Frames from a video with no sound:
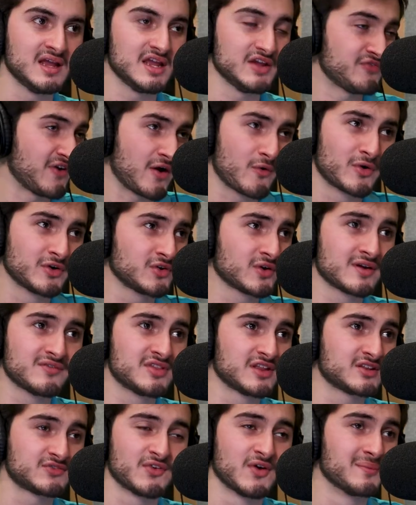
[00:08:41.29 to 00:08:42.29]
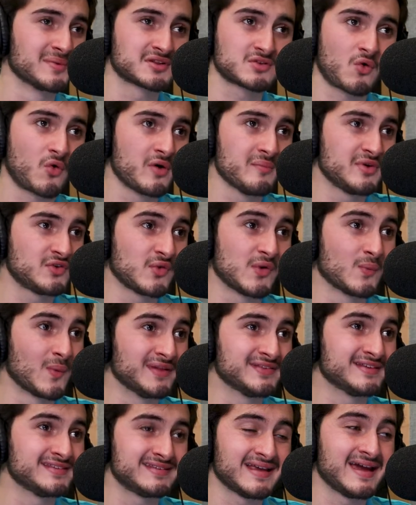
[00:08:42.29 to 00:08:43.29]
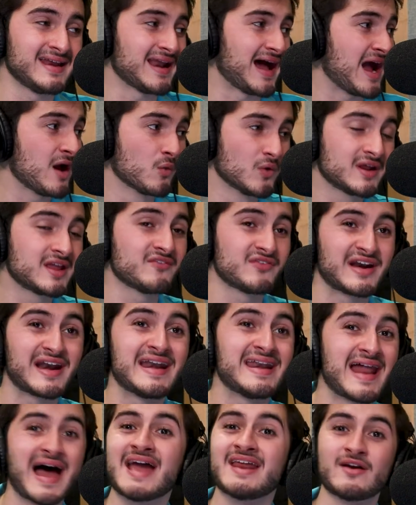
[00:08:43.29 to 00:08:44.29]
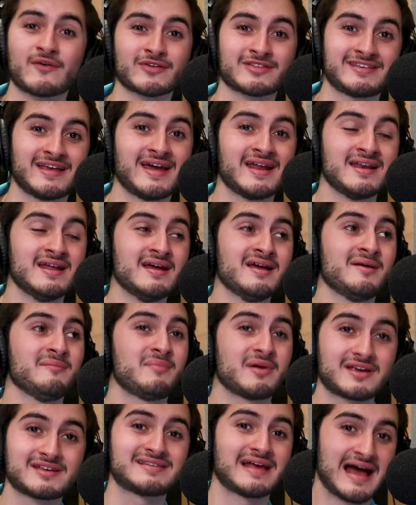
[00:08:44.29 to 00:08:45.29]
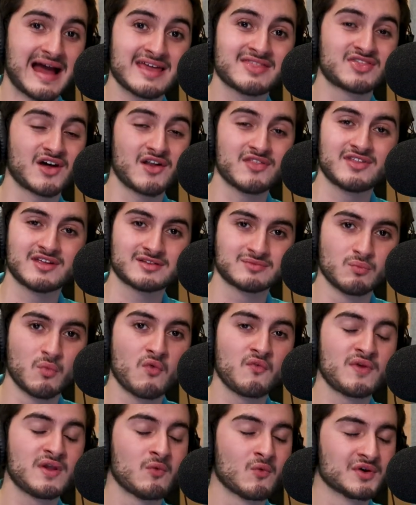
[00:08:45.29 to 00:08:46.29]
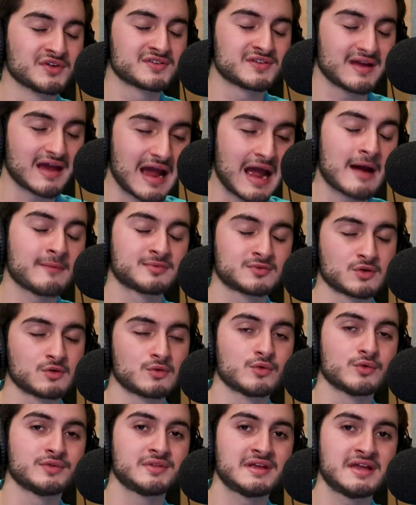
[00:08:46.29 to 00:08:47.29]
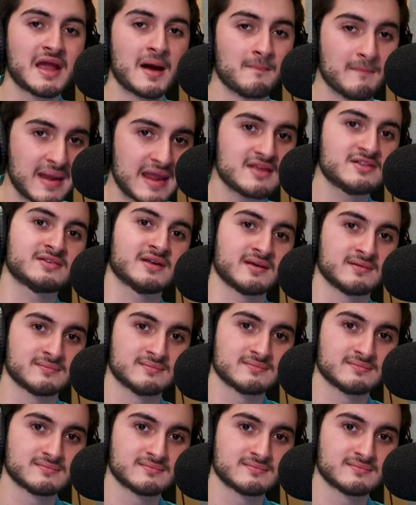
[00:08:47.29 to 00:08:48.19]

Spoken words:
If I were to give this film a score in between 1 to 10, I would give it a 9 out of 10, because I thought this movie was absolutely amazing.